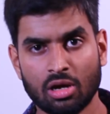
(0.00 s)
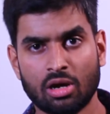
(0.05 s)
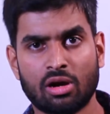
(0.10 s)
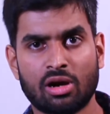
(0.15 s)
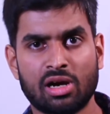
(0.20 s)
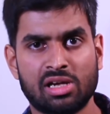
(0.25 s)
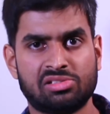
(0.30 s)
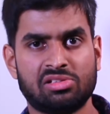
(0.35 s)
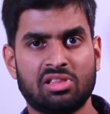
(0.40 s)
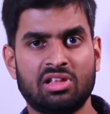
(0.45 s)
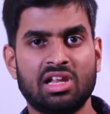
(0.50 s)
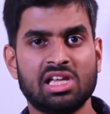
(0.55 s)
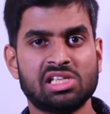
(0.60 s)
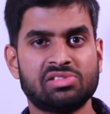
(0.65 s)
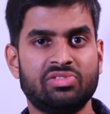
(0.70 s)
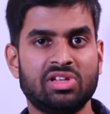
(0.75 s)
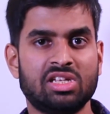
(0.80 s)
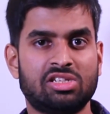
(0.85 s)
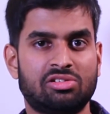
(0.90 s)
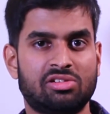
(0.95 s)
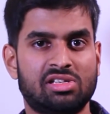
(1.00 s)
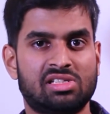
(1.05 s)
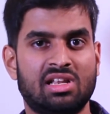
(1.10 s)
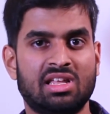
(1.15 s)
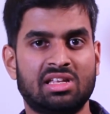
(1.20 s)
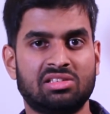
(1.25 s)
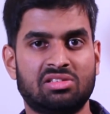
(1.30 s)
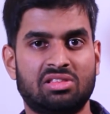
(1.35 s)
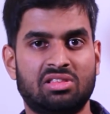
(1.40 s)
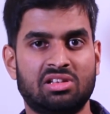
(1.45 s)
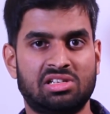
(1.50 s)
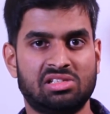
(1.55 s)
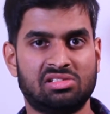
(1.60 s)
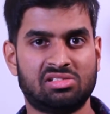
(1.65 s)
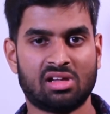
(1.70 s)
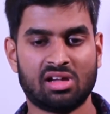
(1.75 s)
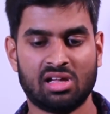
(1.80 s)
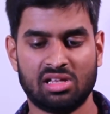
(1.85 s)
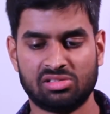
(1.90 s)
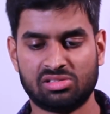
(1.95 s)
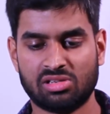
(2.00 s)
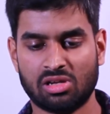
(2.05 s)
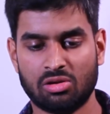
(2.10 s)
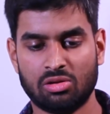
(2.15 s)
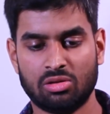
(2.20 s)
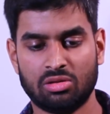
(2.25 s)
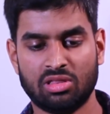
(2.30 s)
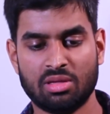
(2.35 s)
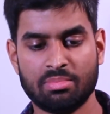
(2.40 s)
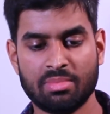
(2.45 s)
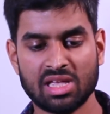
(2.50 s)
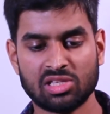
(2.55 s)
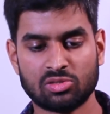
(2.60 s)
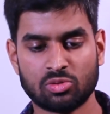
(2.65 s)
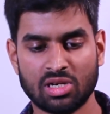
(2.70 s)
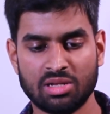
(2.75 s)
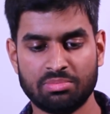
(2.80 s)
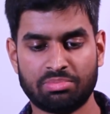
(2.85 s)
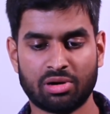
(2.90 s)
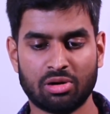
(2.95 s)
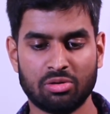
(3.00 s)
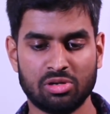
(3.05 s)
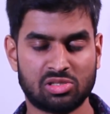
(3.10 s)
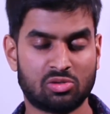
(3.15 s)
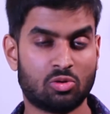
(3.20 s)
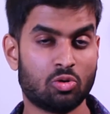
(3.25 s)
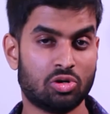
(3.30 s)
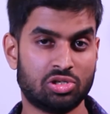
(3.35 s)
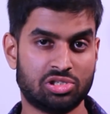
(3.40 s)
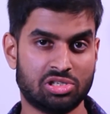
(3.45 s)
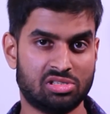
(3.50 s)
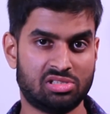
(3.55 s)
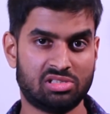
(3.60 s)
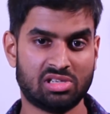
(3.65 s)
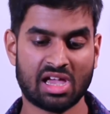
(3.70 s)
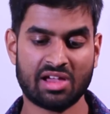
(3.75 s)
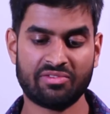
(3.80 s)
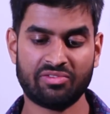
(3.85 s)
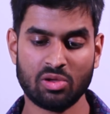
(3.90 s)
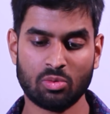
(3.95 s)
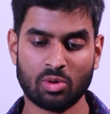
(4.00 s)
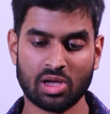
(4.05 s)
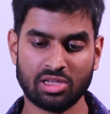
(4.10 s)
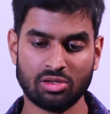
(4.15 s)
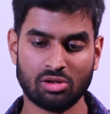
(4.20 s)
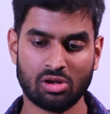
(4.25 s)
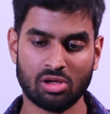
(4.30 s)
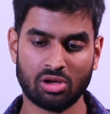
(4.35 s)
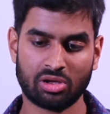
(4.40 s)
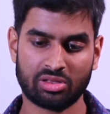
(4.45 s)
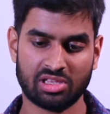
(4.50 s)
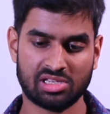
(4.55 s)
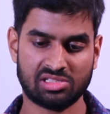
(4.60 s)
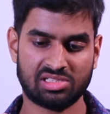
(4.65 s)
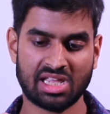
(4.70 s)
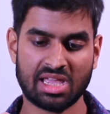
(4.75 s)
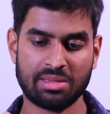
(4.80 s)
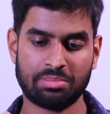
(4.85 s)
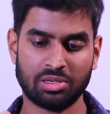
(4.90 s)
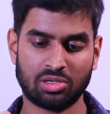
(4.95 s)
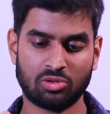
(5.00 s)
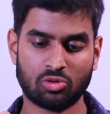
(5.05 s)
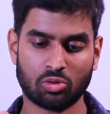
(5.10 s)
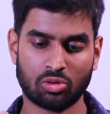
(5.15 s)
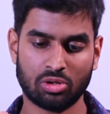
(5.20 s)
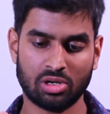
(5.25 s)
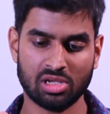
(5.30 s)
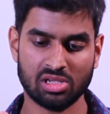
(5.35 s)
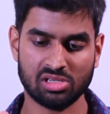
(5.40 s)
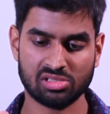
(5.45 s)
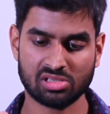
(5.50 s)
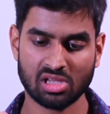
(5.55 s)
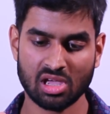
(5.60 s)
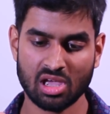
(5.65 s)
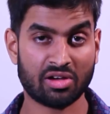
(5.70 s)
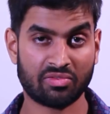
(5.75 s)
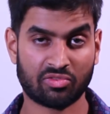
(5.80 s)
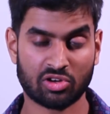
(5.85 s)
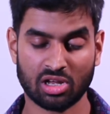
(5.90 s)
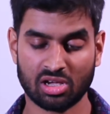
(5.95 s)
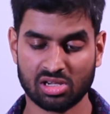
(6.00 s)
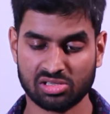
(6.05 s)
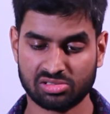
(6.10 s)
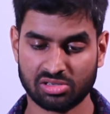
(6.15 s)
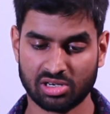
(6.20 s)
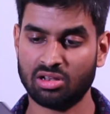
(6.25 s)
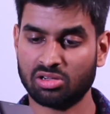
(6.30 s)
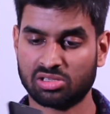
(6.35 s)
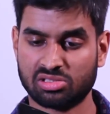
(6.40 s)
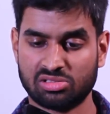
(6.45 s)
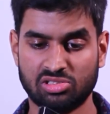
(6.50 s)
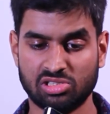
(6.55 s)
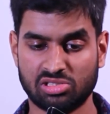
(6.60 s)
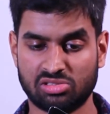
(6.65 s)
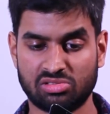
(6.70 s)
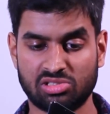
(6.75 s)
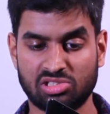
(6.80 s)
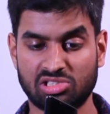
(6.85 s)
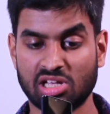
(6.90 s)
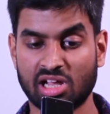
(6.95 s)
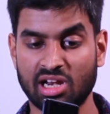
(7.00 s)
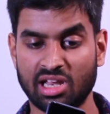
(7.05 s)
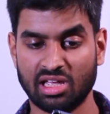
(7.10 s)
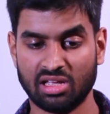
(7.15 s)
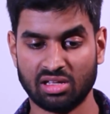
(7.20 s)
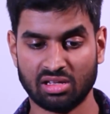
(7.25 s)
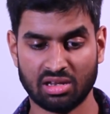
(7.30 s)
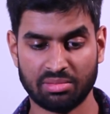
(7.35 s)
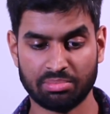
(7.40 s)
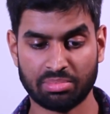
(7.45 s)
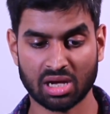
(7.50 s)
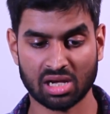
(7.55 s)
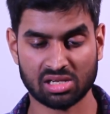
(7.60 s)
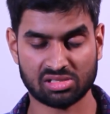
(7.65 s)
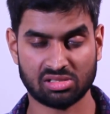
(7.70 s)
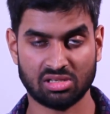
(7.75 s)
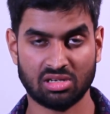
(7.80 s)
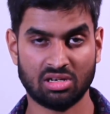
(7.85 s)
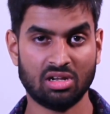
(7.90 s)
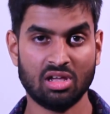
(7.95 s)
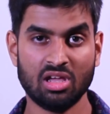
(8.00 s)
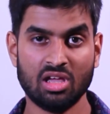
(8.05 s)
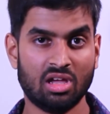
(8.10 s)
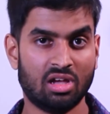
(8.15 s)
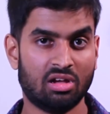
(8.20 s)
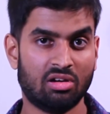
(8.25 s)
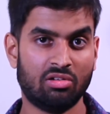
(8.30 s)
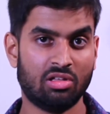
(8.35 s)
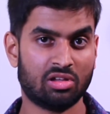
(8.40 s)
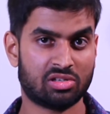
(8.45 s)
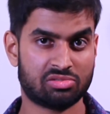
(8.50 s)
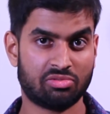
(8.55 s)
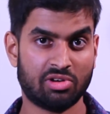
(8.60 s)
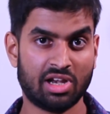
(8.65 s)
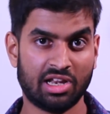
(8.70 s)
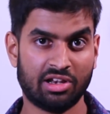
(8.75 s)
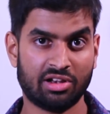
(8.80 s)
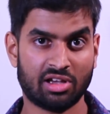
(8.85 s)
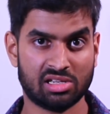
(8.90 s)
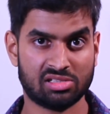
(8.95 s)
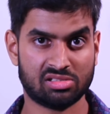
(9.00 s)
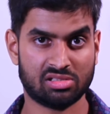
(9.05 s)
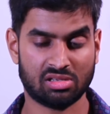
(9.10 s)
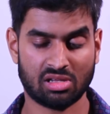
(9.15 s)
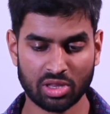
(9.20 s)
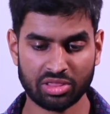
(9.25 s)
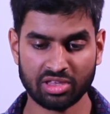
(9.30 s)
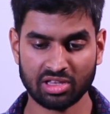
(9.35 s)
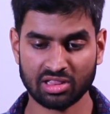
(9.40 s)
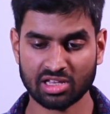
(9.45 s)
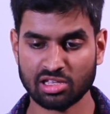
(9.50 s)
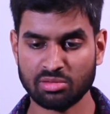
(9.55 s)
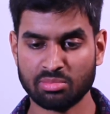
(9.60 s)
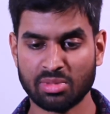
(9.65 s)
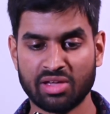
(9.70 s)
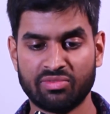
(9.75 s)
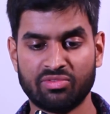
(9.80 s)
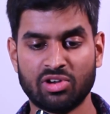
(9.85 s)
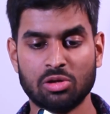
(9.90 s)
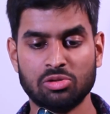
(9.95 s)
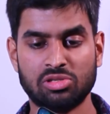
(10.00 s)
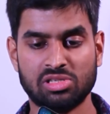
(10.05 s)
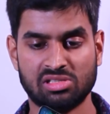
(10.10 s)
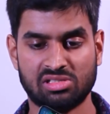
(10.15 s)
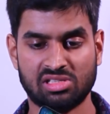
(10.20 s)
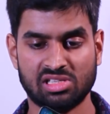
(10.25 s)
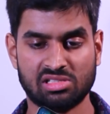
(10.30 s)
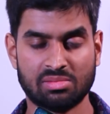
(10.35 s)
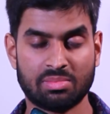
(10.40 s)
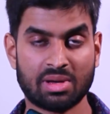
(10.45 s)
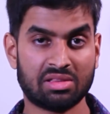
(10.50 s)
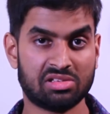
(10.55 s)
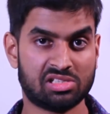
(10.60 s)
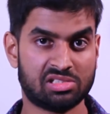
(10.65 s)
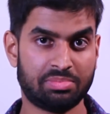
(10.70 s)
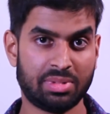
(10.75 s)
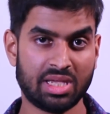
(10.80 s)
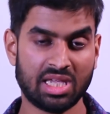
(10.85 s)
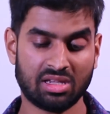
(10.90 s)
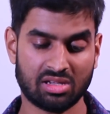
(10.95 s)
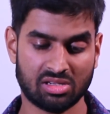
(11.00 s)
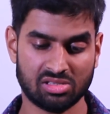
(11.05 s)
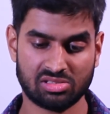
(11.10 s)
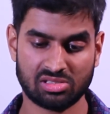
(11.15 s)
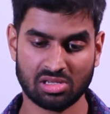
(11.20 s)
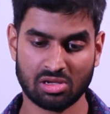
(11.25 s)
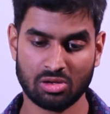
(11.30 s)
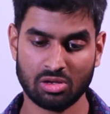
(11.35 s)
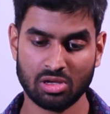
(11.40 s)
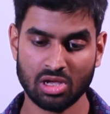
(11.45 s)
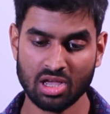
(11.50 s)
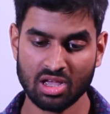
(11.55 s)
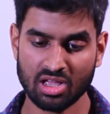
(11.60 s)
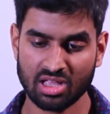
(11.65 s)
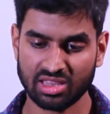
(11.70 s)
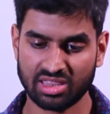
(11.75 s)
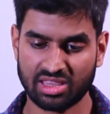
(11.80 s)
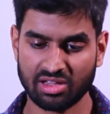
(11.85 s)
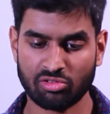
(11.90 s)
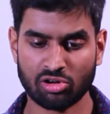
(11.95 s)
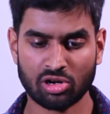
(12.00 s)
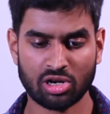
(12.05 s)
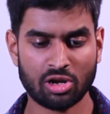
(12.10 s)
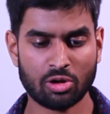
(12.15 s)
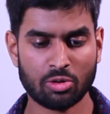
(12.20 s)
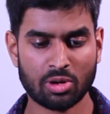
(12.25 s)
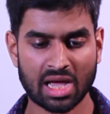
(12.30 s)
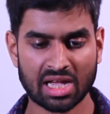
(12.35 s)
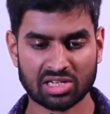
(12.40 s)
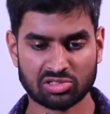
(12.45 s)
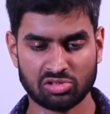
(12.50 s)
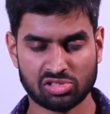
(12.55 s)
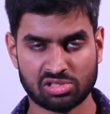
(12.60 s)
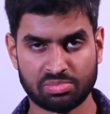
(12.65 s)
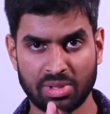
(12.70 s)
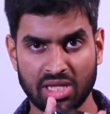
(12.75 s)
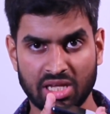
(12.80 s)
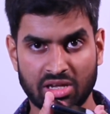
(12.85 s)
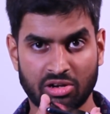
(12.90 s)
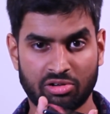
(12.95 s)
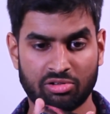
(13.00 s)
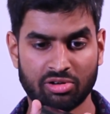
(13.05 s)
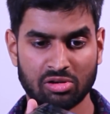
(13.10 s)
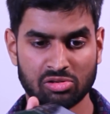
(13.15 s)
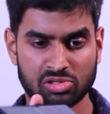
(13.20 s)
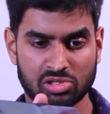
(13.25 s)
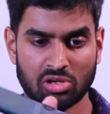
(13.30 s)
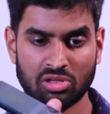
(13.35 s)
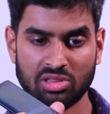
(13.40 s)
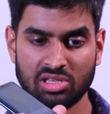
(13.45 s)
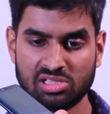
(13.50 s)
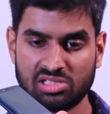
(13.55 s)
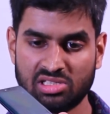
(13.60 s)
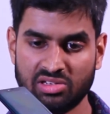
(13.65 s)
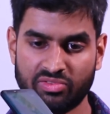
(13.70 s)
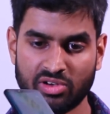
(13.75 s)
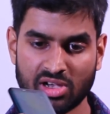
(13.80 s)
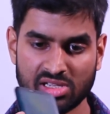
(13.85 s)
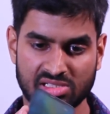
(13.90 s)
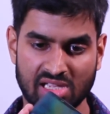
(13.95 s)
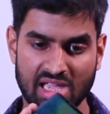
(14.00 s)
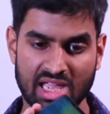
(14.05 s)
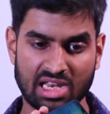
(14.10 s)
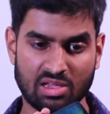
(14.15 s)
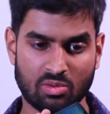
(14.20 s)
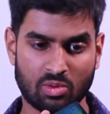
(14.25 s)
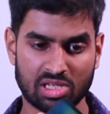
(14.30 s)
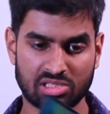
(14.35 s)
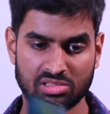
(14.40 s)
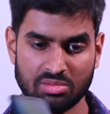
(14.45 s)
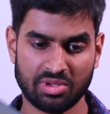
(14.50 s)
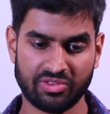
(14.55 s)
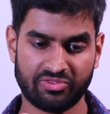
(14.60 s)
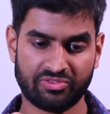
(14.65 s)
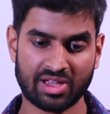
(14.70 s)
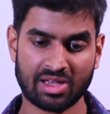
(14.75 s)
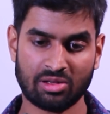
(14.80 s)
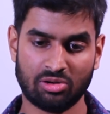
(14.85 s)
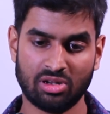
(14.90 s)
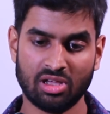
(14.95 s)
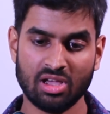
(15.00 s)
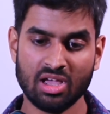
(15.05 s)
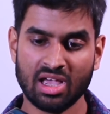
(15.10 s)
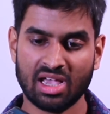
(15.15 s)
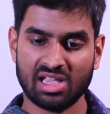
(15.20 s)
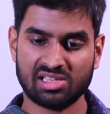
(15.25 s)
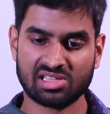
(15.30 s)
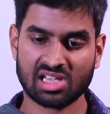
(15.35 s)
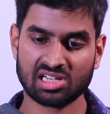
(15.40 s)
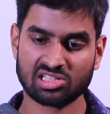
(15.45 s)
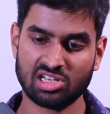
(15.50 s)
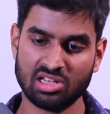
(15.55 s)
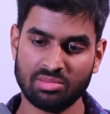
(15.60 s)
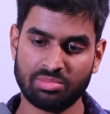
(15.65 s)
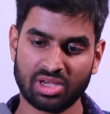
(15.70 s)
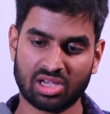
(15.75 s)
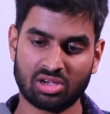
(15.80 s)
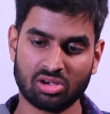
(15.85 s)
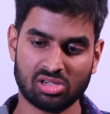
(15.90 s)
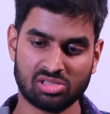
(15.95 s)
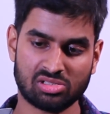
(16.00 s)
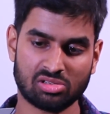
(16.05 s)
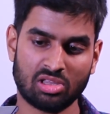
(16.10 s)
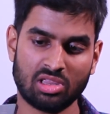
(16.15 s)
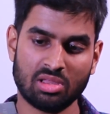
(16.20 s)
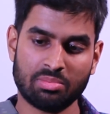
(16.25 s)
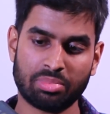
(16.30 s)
Alright, so the next feature is linked to the design. So the Mate 20 Pro is gorgeous. Everywhere you look, there's tapered corners, curved glass. It looks just stunning in person. Looks really nice. One thing that you may have noticed is about the speakers. So there are no actual speaker grills on this device anywhere to be found. It's actually because on the